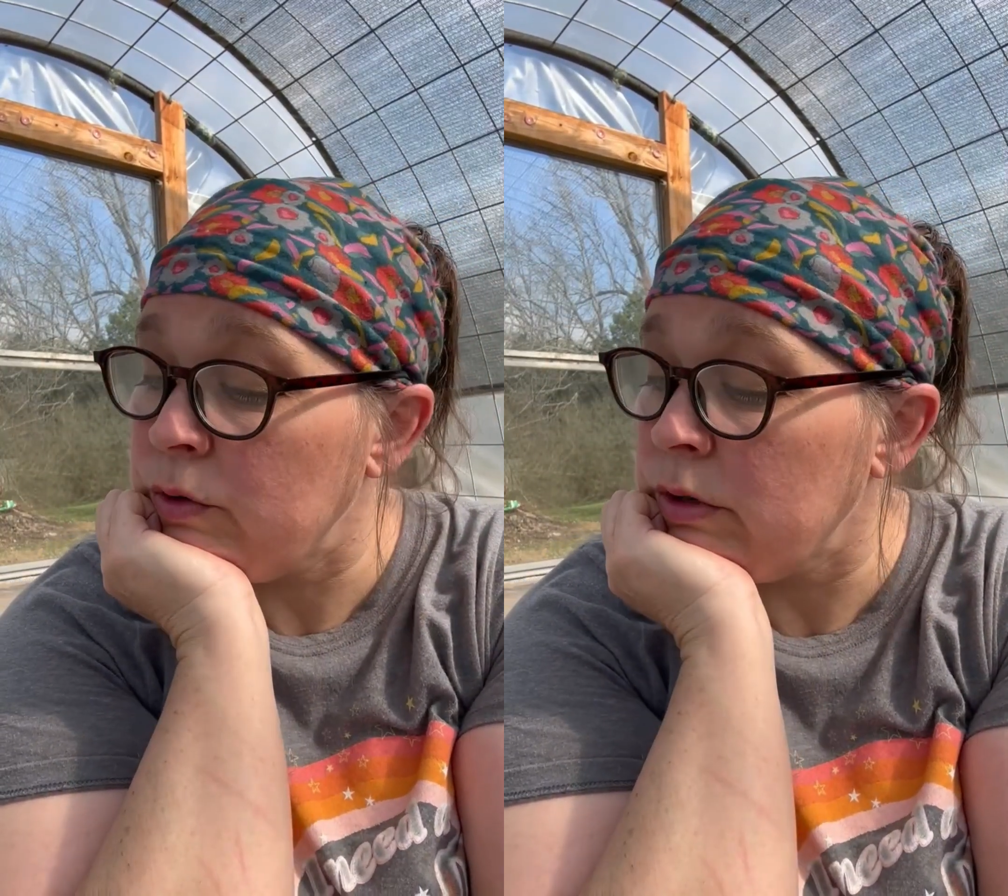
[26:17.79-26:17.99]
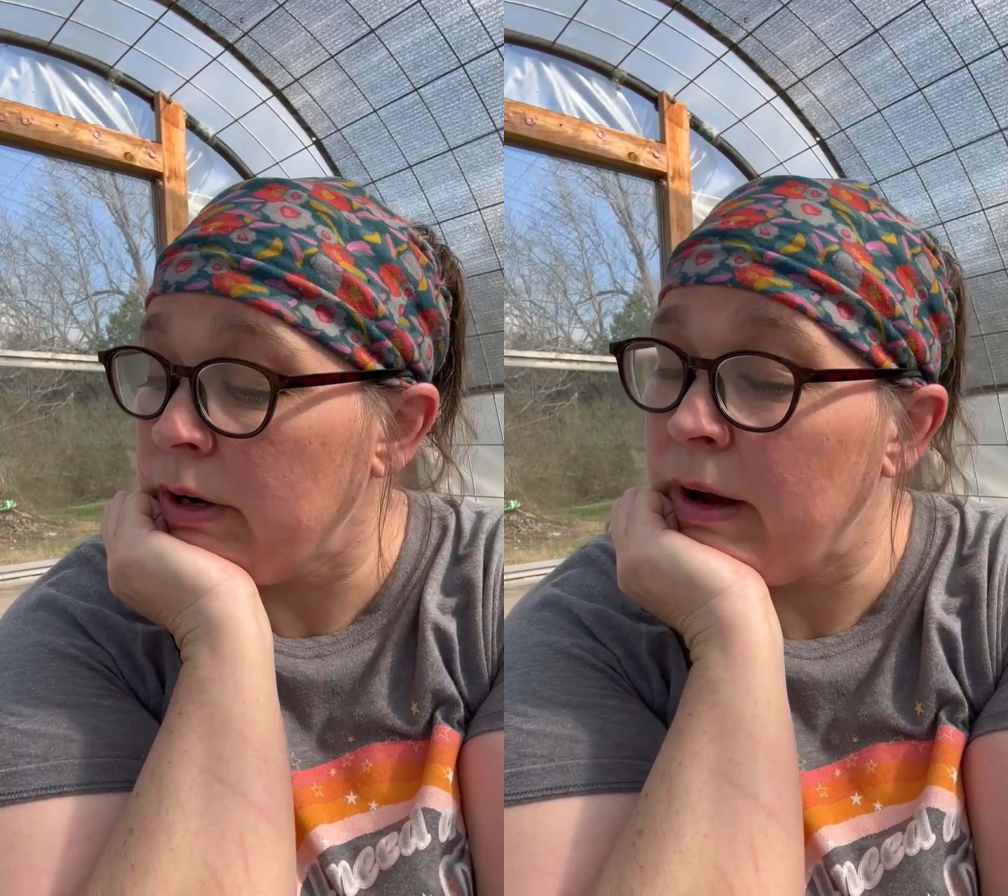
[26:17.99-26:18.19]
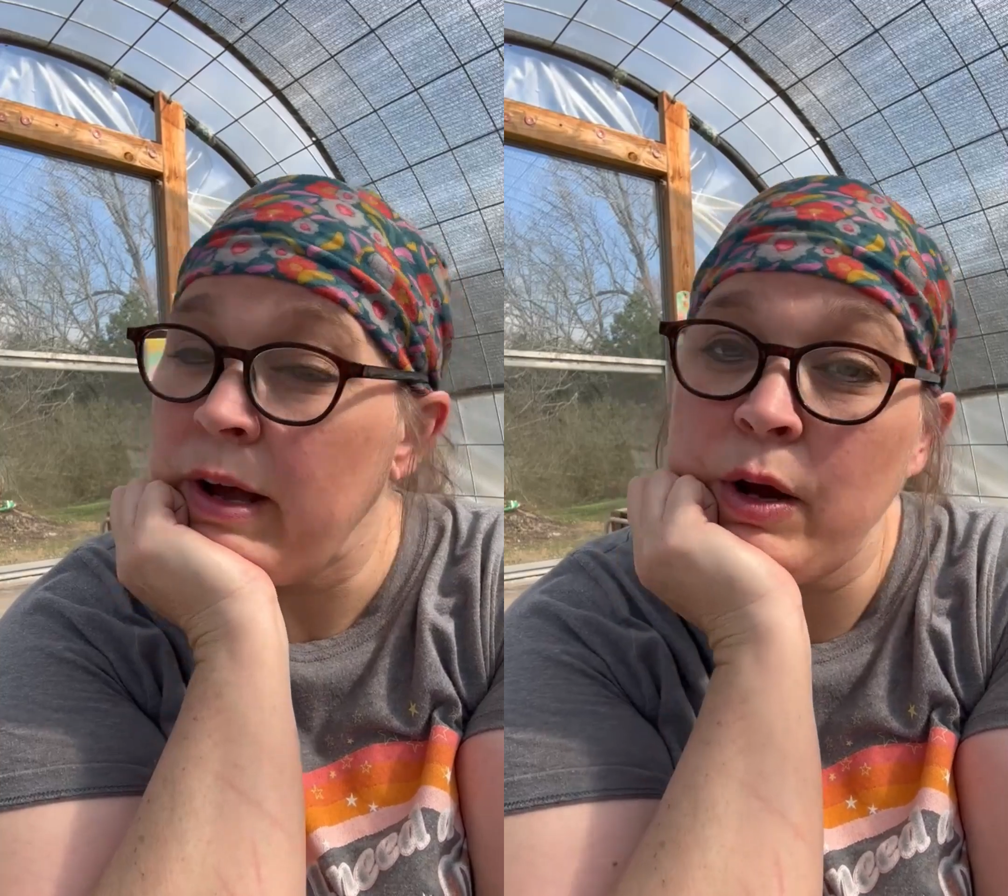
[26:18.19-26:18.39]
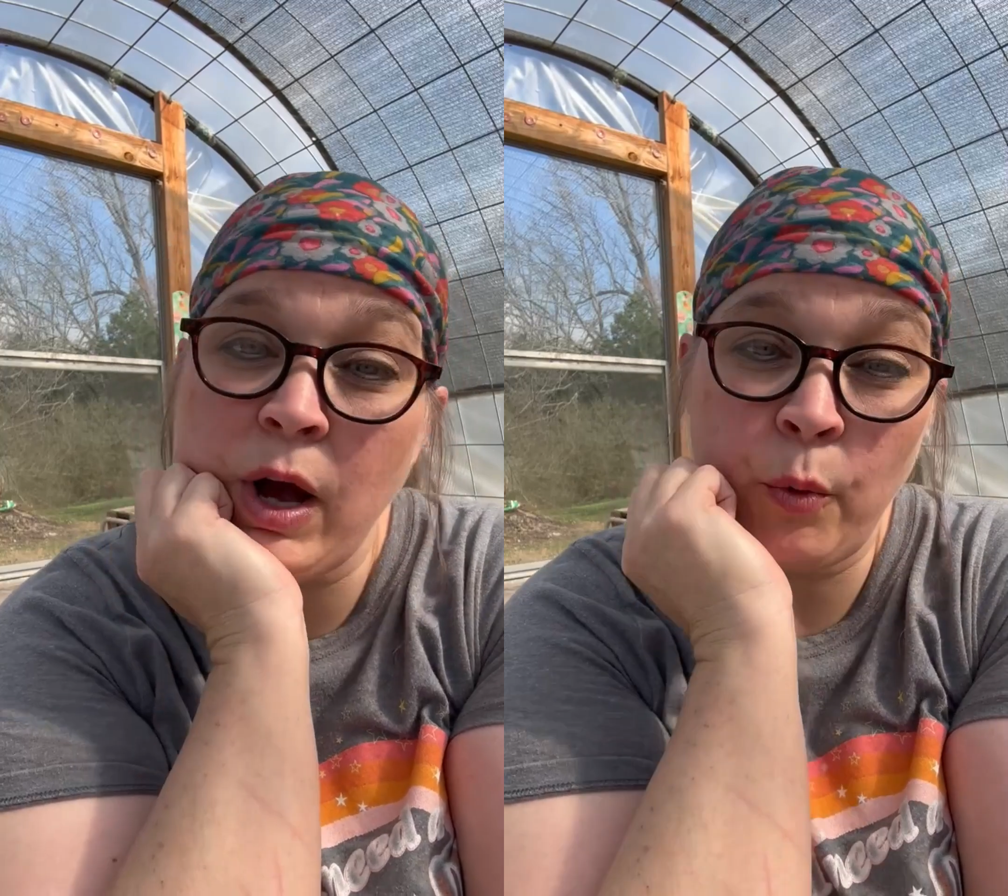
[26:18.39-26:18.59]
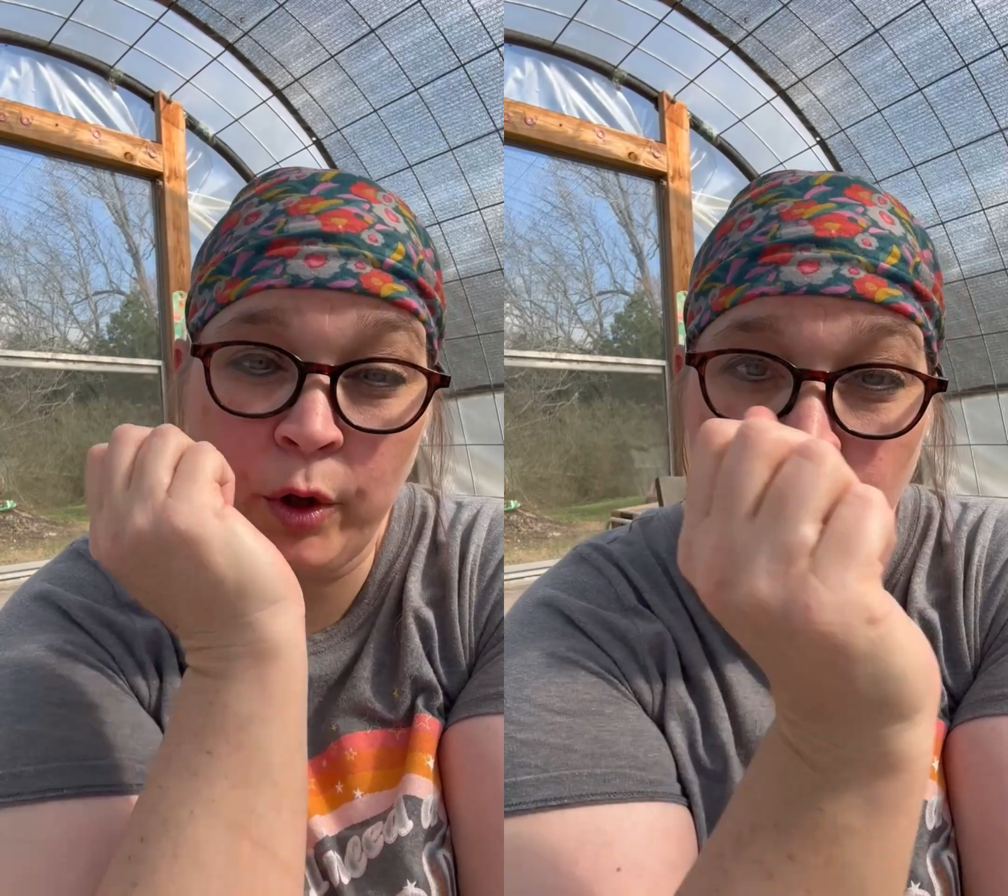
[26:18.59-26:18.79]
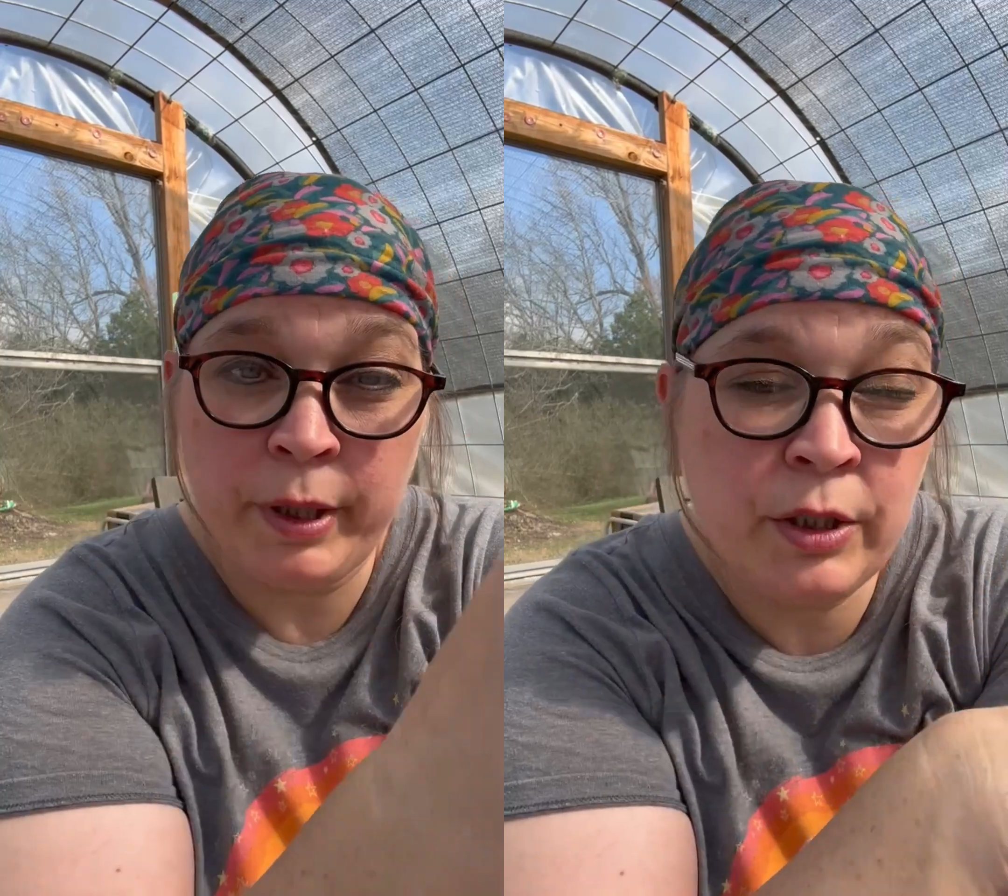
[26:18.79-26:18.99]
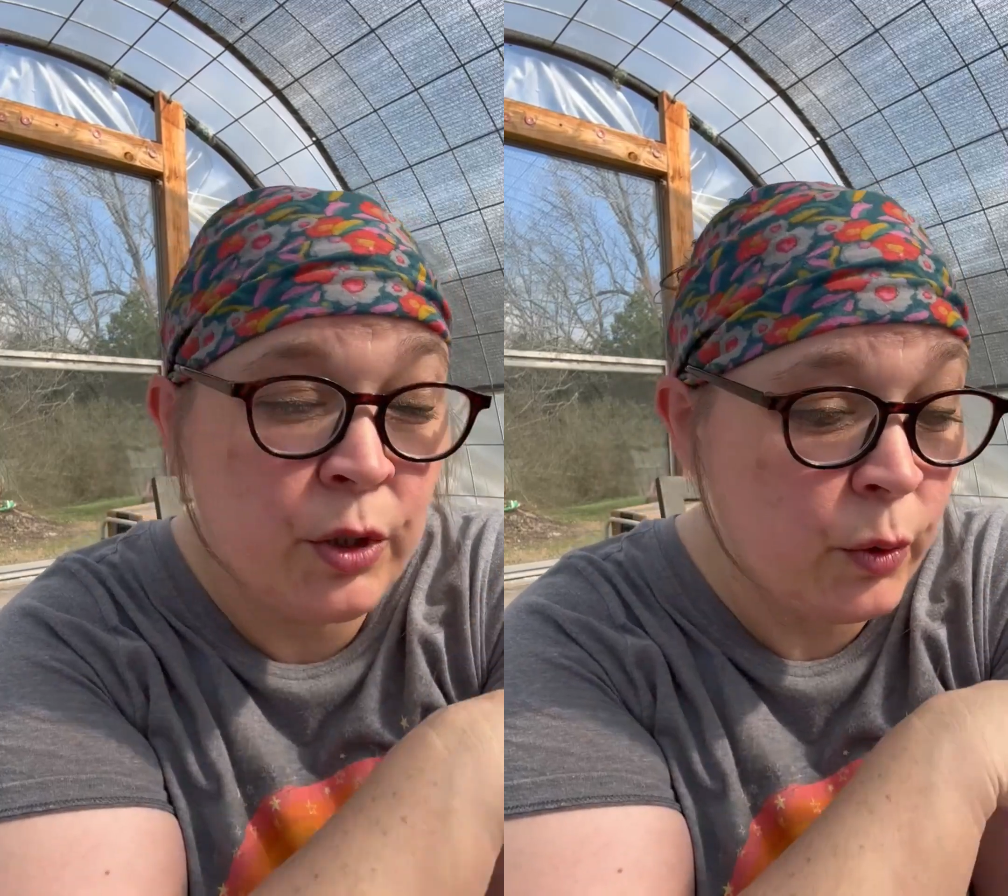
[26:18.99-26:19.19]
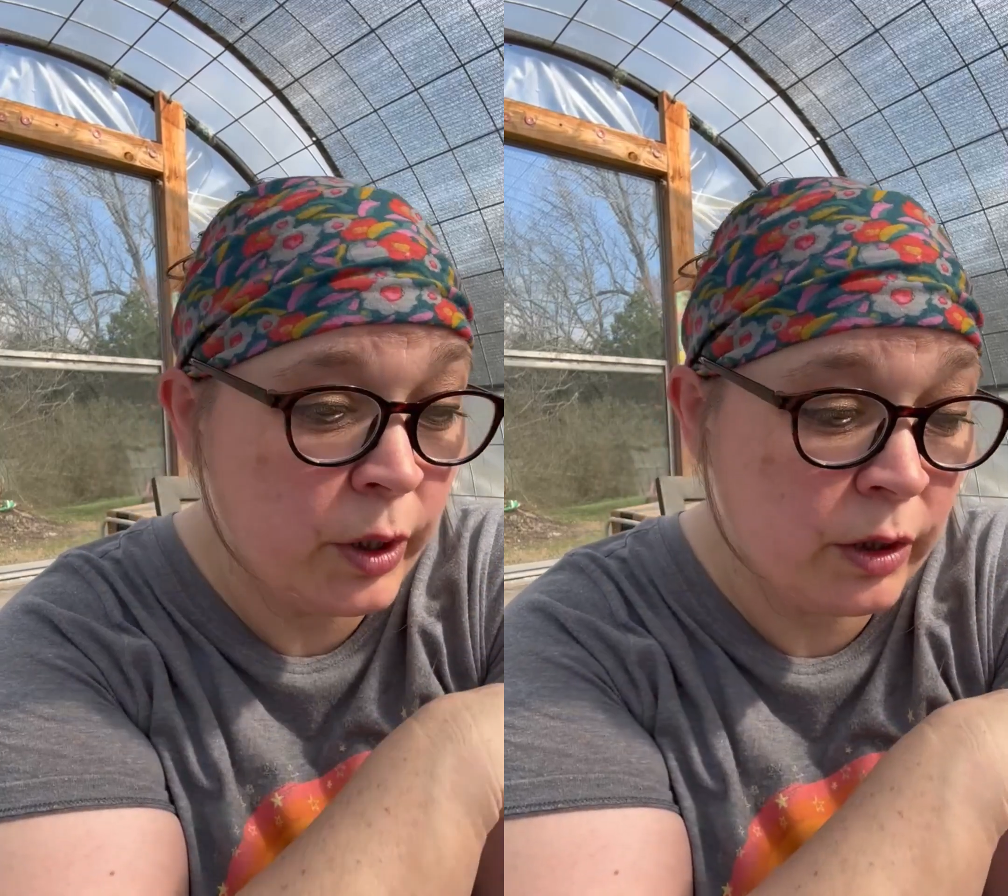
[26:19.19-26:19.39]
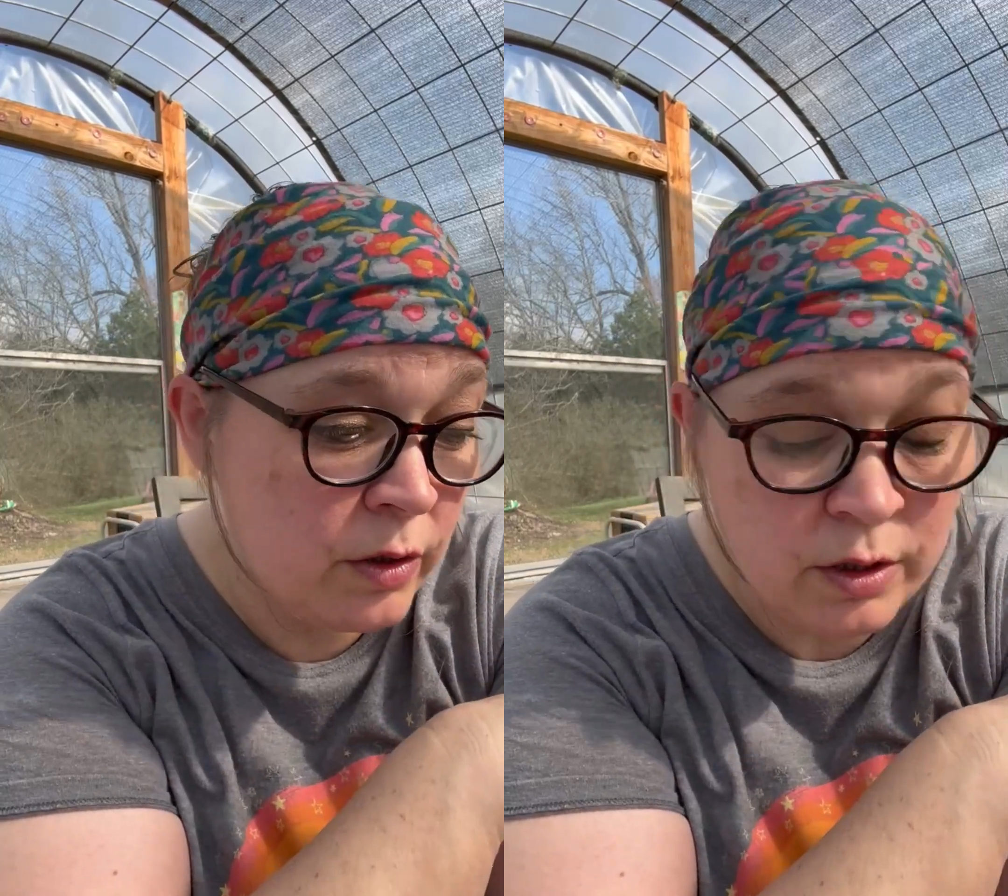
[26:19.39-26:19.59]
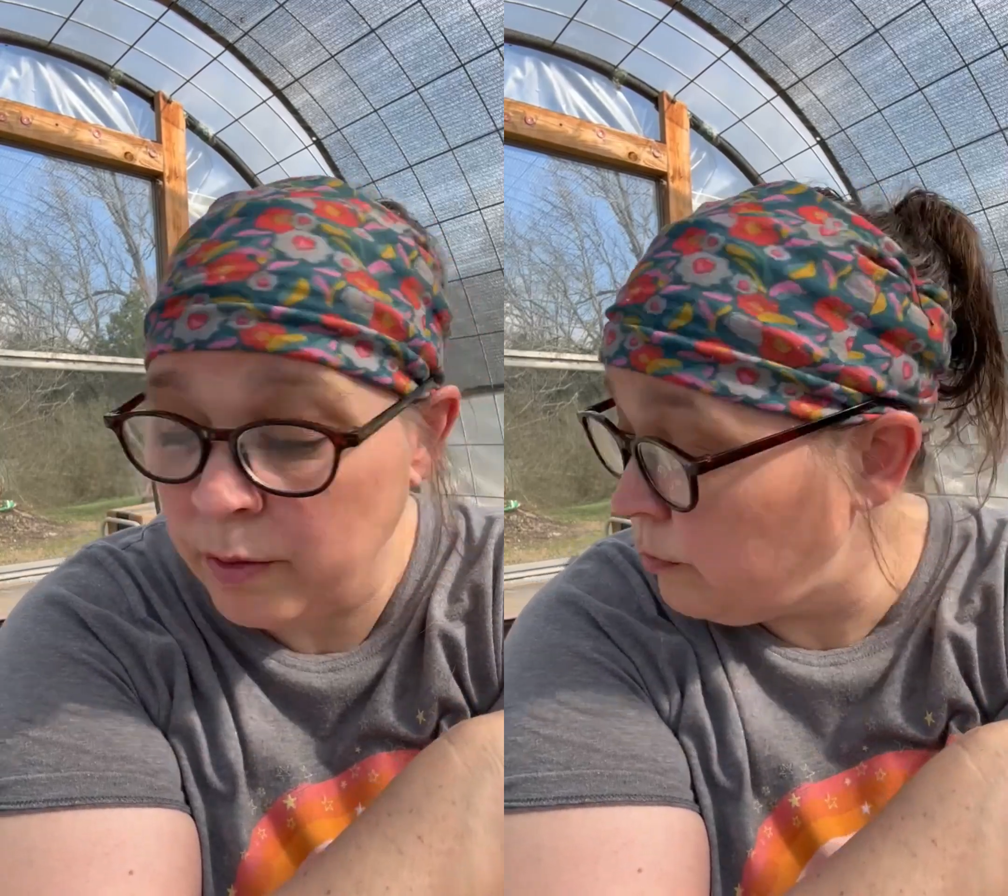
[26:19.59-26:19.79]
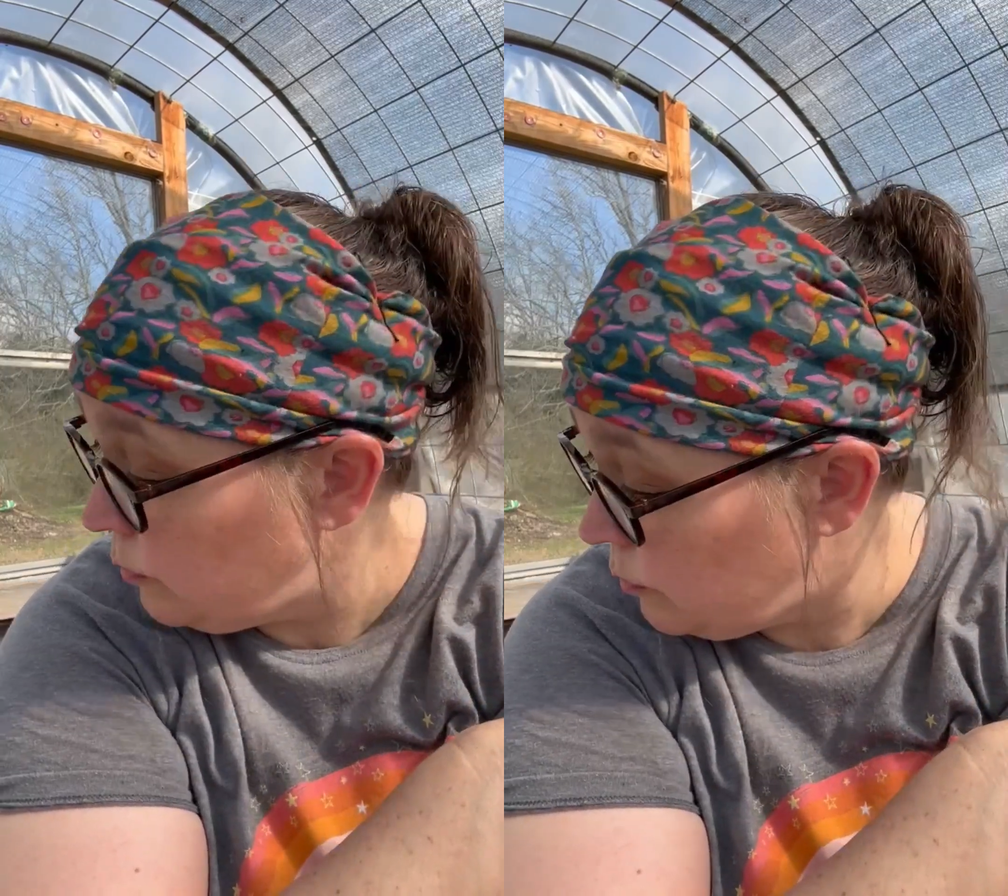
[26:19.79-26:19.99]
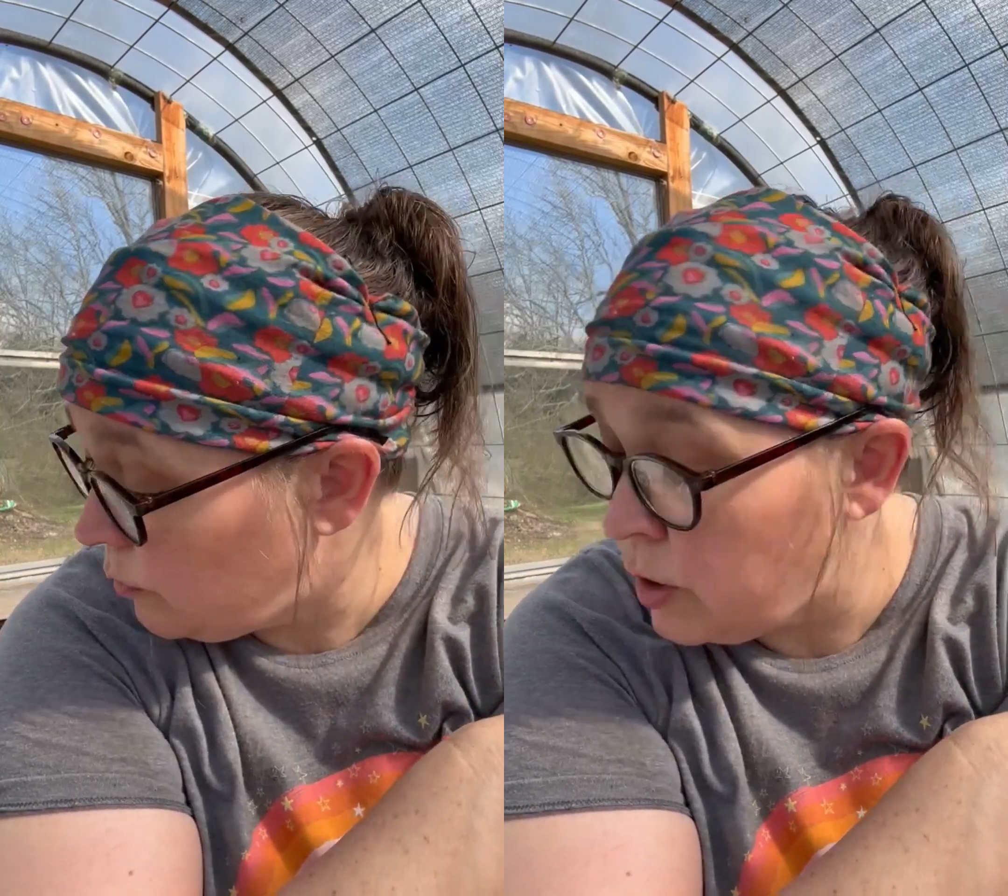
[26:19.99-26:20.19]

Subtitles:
And I will be doing some.